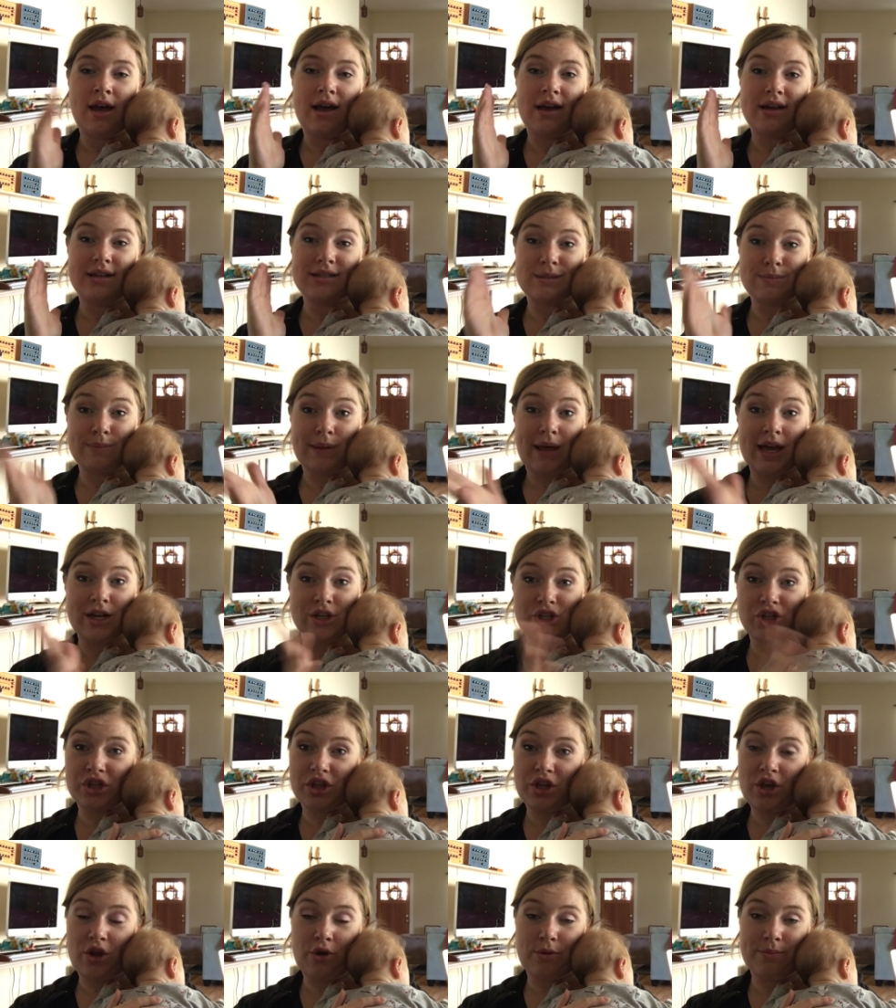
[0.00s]
I
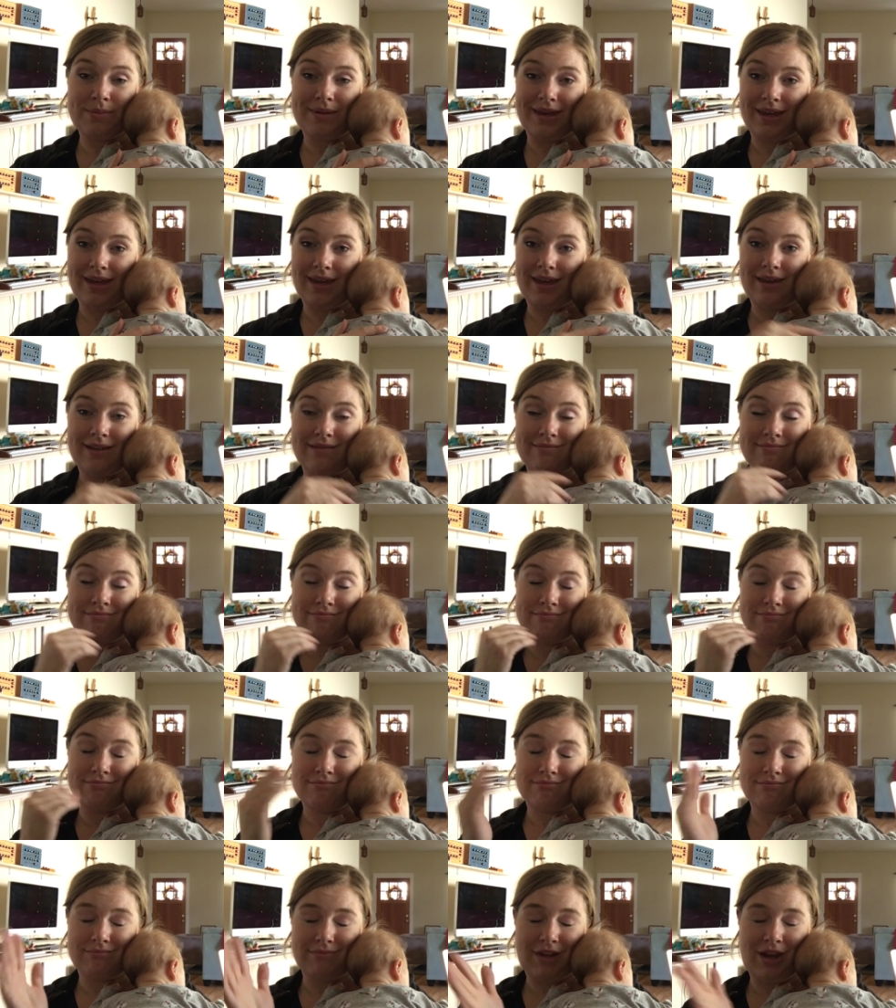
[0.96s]
splashed the OB,
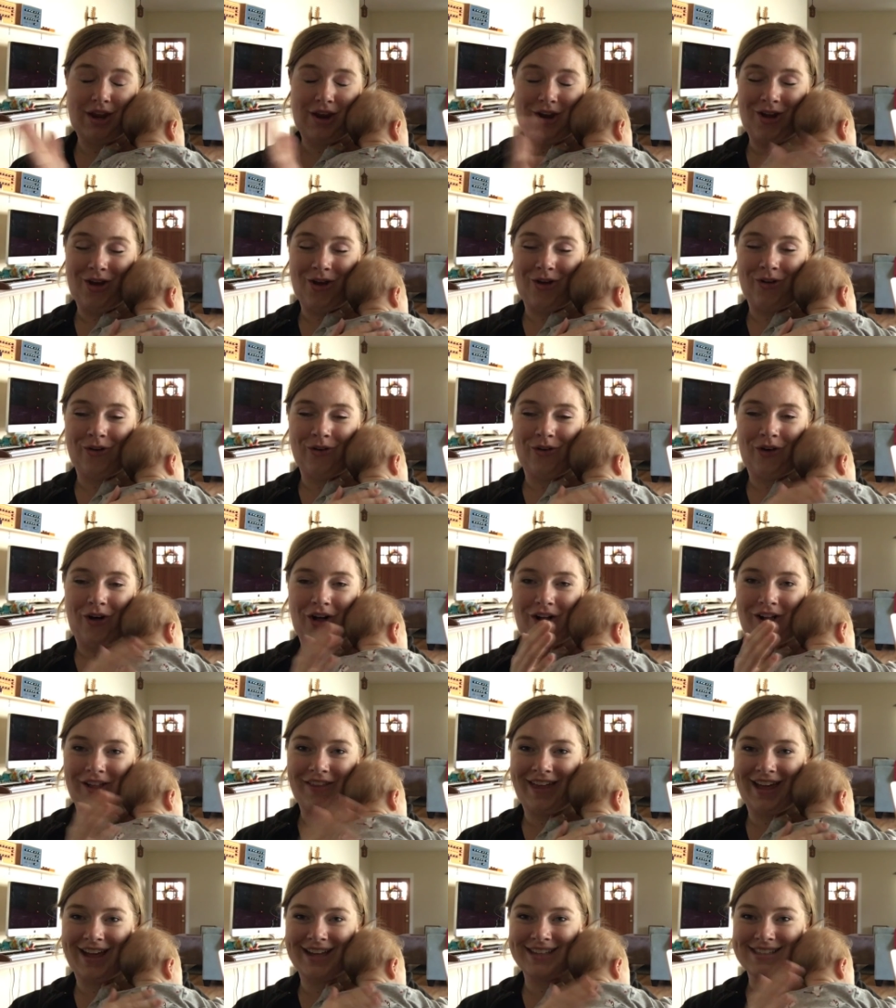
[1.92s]
you know,
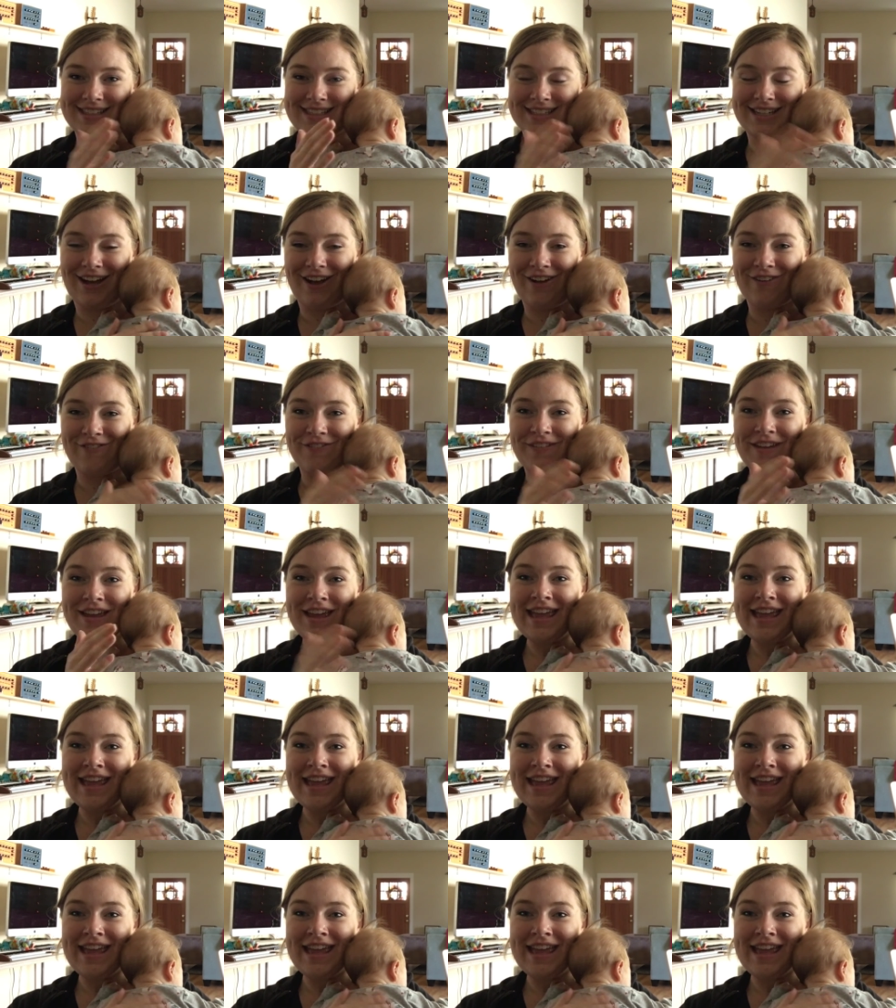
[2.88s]
all that stuff.